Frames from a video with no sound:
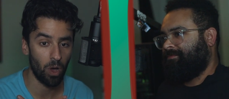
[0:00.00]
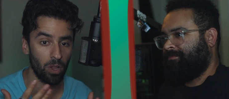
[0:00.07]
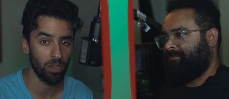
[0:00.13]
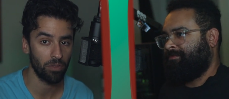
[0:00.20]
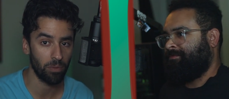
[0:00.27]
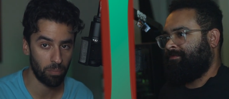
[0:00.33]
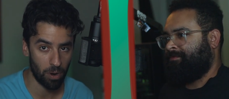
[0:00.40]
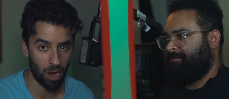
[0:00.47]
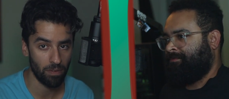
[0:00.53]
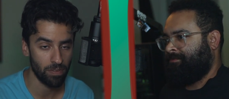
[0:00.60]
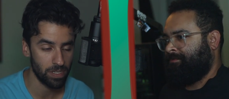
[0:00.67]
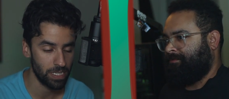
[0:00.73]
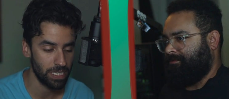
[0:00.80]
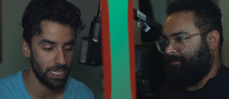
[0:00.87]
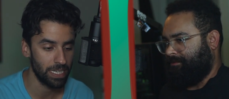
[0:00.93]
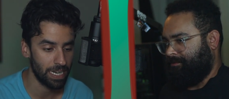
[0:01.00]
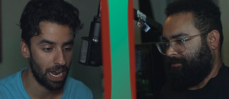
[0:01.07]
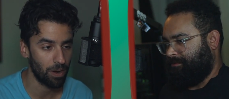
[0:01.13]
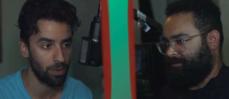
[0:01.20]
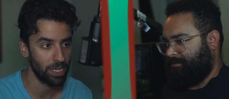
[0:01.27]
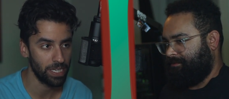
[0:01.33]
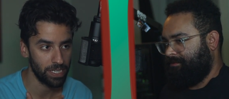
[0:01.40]
Speaker 1: all of the prophecy and
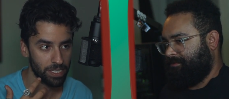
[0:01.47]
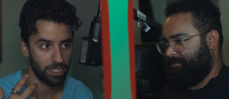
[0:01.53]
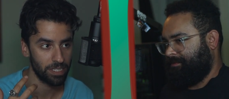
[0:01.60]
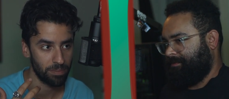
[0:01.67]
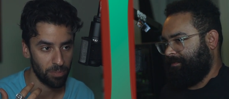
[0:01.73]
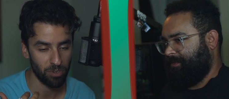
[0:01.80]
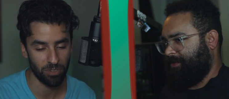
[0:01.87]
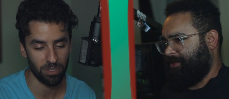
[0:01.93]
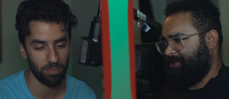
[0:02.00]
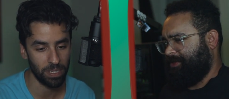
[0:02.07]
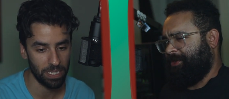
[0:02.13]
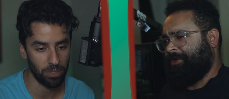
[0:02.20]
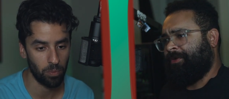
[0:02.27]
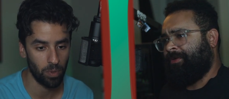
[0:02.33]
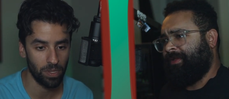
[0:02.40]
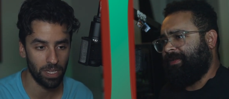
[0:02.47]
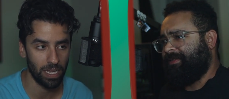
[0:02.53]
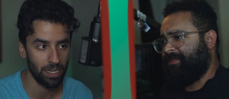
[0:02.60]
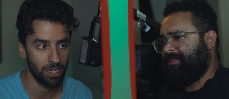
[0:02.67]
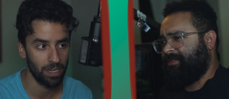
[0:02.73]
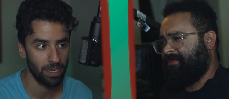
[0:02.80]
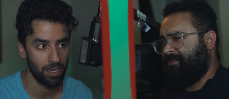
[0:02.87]
how he is supposed to be. You're like
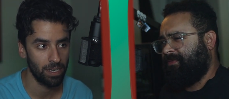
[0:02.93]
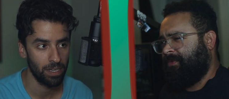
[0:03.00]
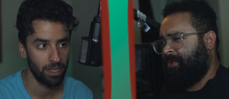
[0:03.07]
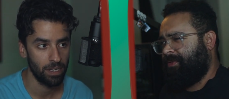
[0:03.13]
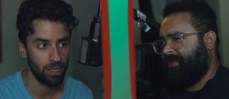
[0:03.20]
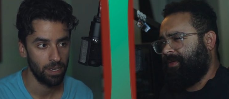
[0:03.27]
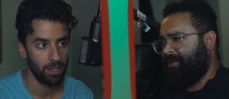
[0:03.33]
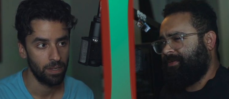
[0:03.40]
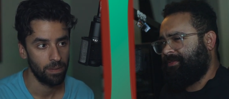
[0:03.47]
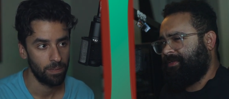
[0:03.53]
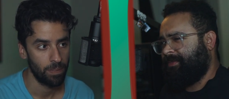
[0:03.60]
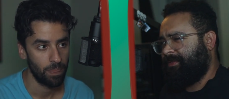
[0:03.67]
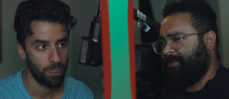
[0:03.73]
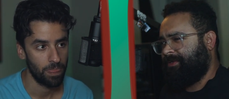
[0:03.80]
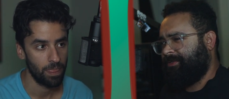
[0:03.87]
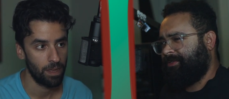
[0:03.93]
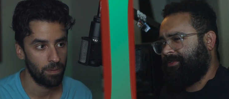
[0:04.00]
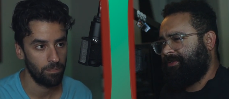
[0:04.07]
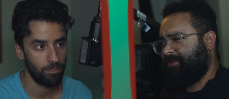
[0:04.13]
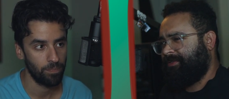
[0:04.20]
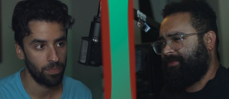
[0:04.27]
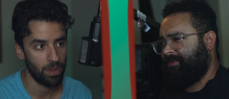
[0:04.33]
that... season
Speaker 2: four then or something, aren't
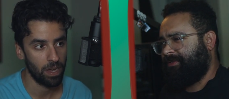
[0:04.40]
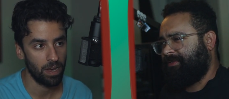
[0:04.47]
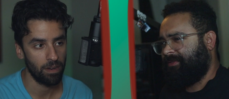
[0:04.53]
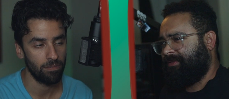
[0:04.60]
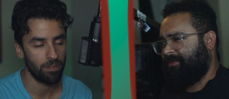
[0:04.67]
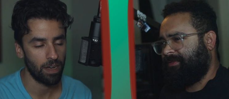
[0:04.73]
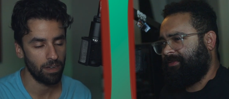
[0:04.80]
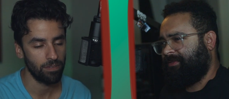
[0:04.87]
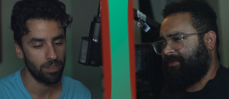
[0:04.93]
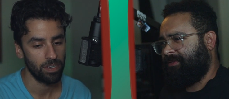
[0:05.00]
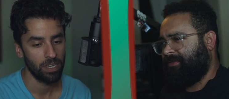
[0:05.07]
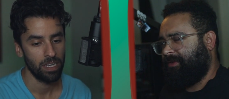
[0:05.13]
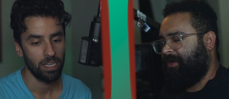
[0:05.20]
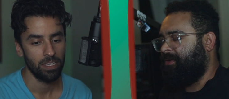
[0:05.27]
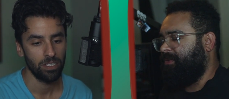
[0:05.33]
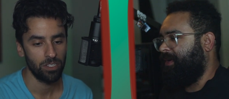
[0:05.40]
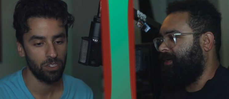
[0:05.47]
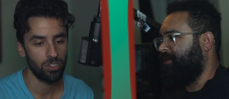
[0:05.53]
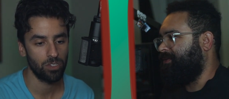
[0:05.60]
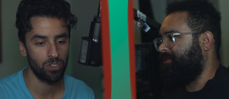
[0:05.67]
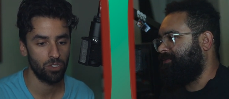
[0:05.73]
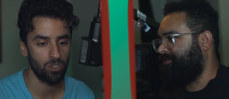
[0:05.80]
you?
Speaker 1: Uh, five. Oh
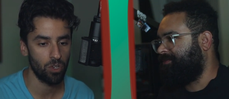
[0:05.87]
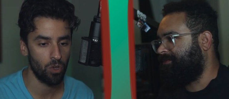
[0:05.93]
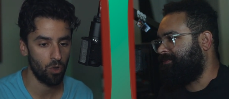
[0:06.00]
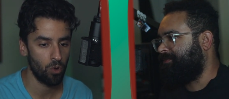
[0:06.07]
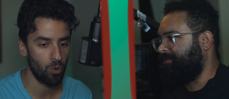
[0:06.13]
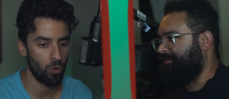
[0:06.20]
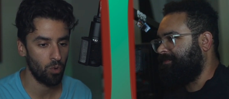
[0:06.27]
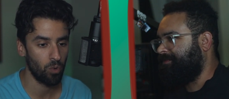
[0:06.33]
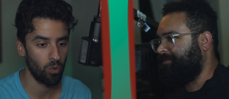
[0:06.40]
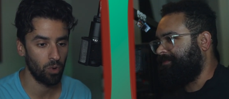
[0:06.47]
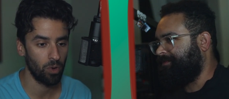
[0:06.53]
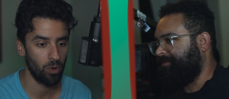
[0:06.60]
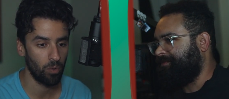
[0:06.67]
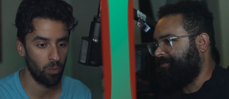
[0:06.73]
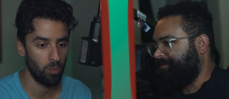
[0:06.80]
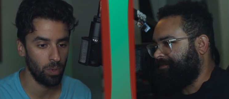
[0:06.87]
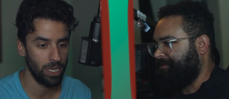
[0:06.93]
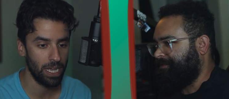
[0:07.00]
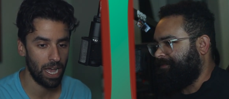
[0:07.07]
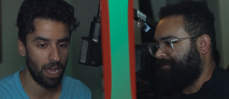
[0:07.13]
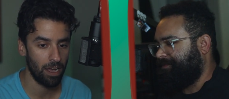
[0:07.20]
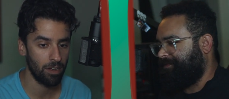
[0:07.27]
wow. So
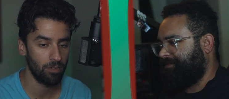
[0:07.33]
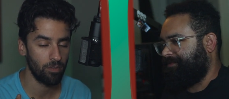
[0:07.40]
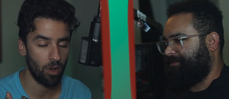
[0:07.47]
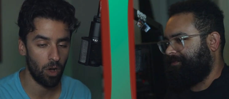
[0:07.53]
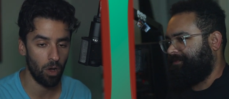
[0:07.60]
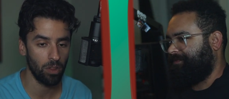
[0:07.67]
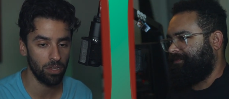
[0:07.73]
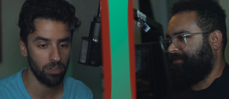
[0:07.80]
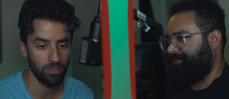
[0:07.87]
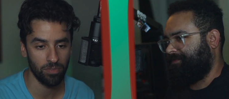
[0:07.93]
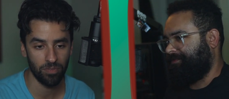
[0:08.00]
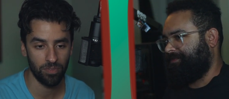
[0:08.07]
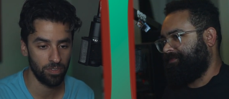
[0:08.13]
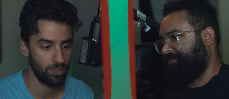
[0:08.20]
we have all of